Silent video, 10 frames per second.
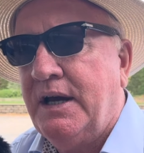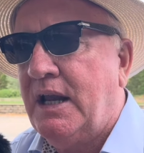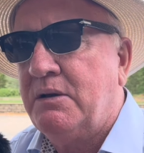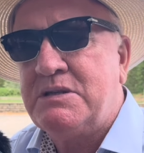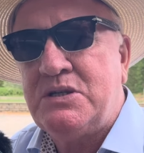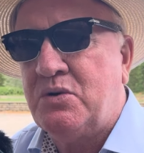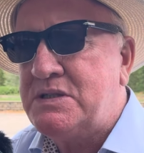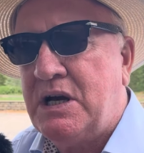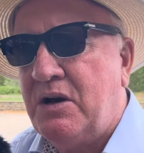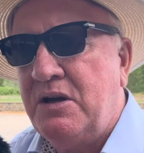And I was so
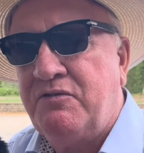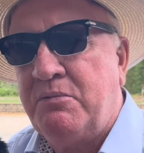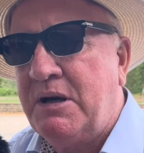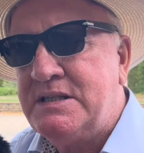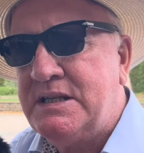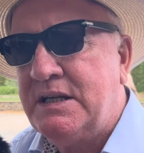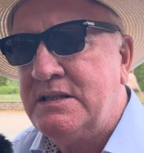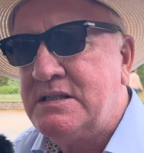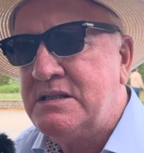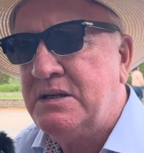sorry for my
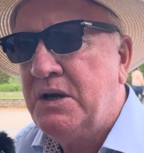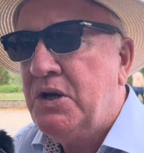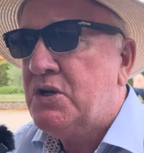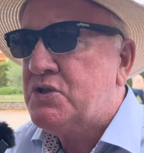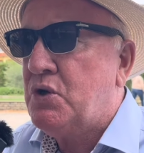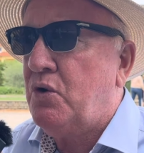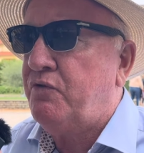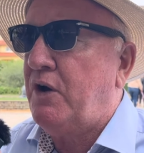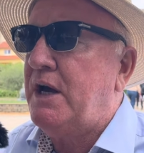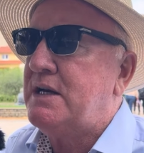sins. So
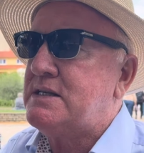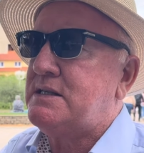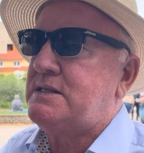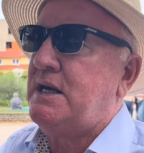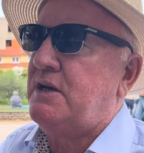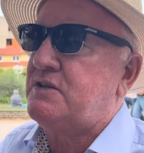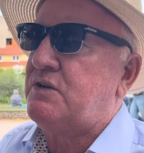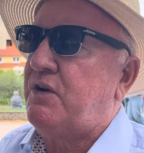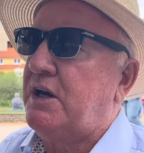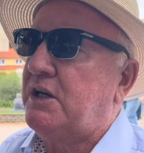if I, as I say, so
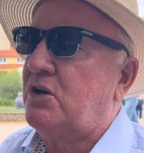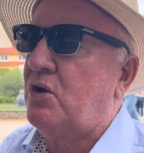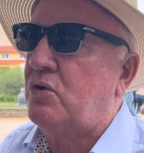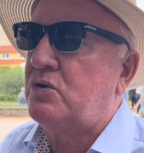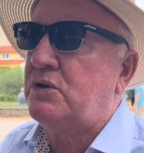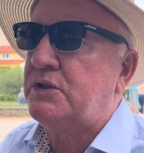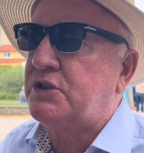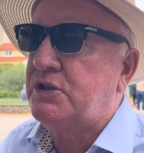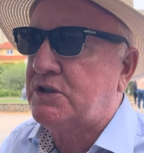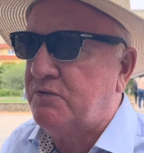if I can go
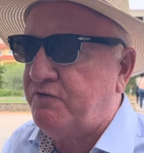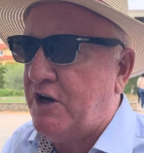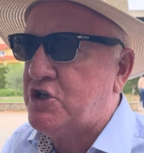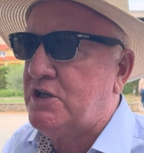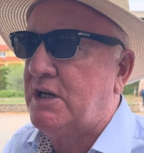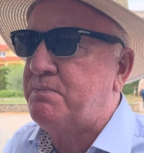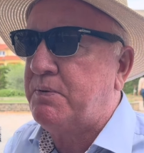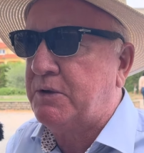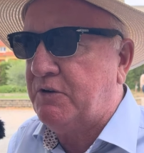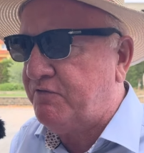to confession
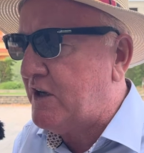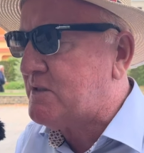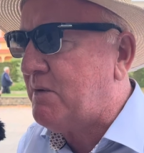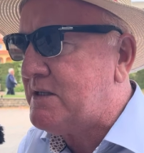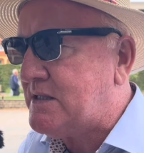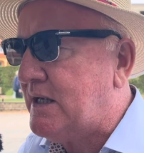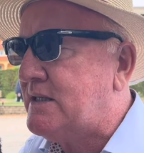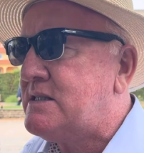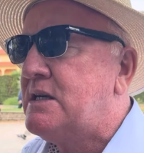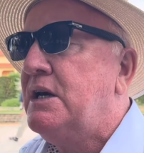and confess my
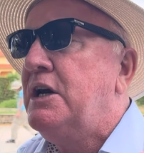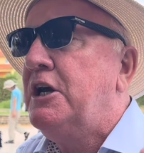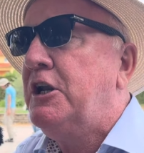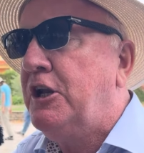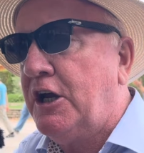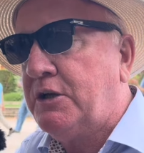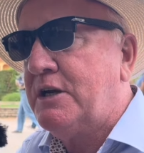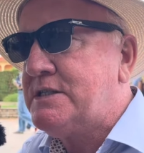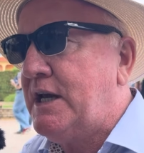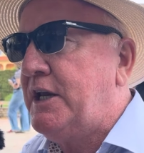sins, like
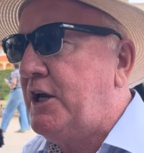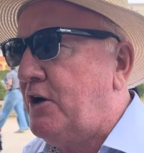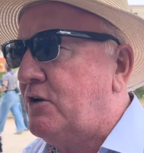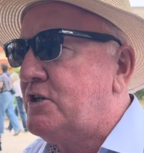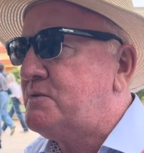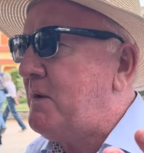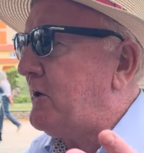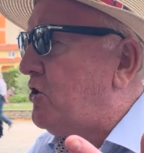I said here, there's men